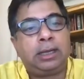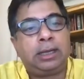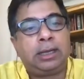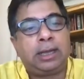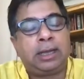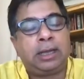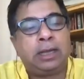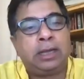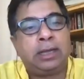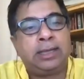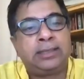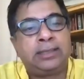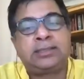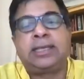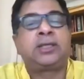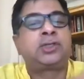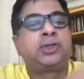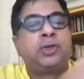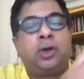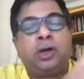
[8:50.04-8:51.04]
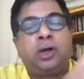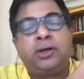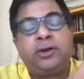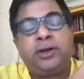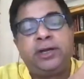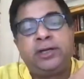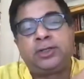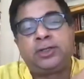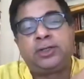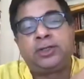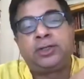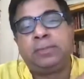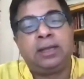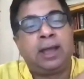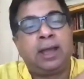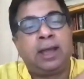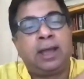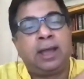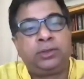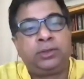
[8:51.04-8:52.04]
It's extraordinary to
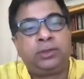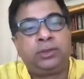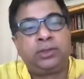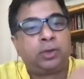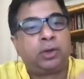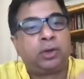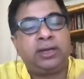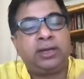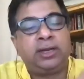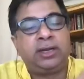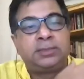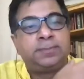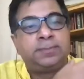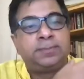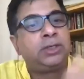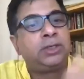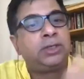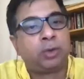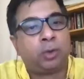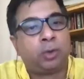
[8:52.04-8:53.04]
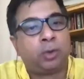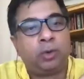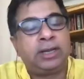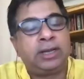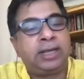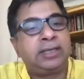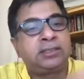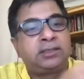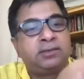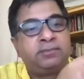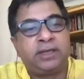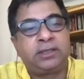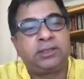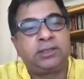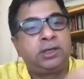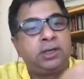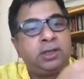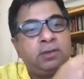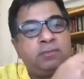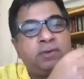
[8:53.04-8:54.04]
me how the story has been told as a
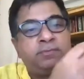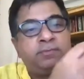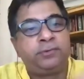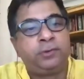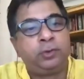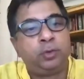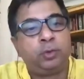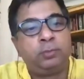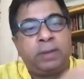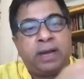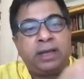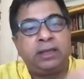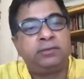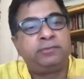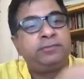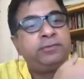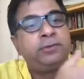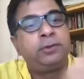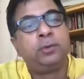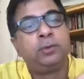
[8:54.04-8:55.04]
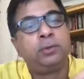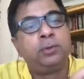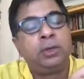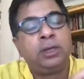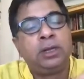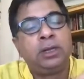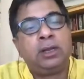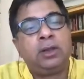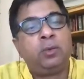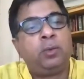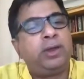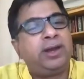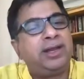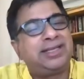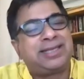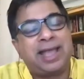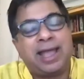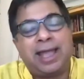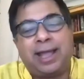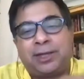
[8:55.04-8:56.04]
victory of a few by a few,
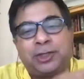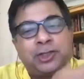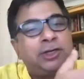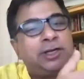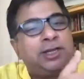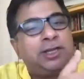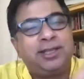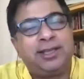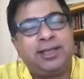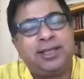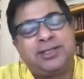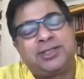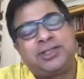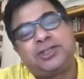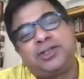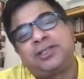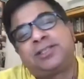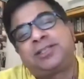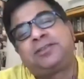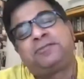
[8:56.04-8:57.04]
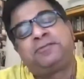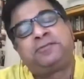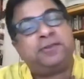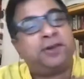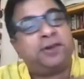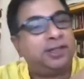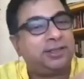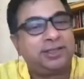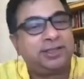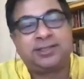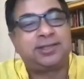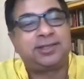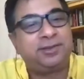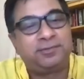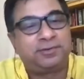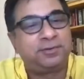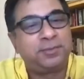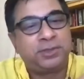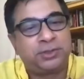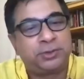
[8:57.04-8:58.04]
whereas actually it's just the furthest
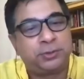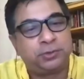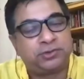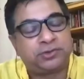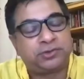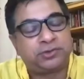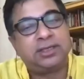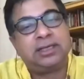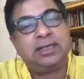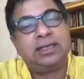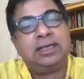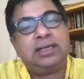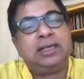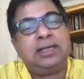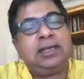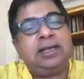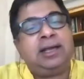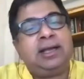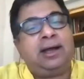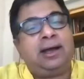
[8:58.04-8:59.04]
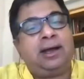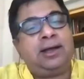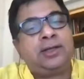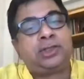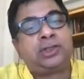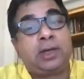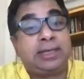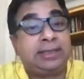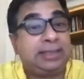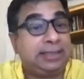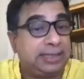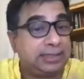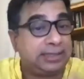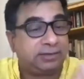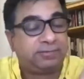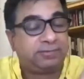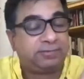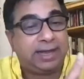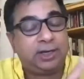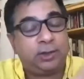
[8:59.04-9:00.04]
thing from the truth. So I think there's
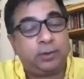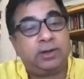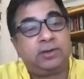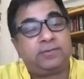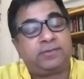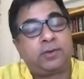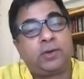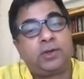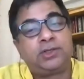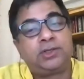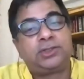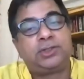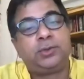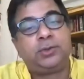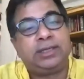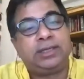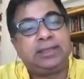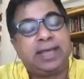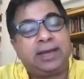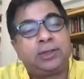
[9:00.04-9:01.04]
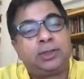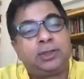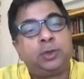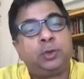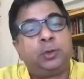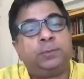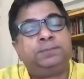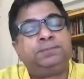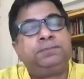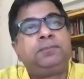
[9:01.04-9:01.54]
a value in, of course, doing that too.